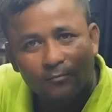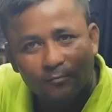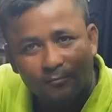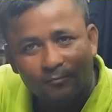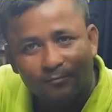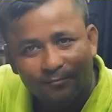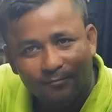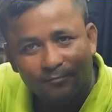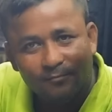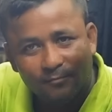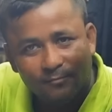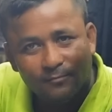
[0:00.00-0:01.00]

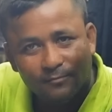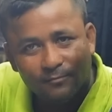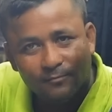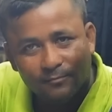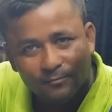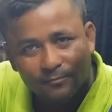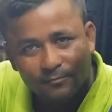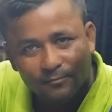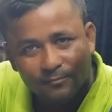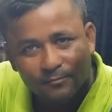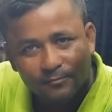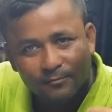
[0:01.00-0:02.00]

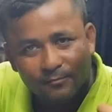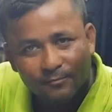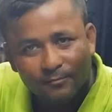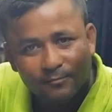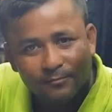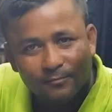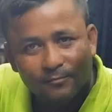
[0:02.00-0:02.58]
No words are spoken by the person on screen.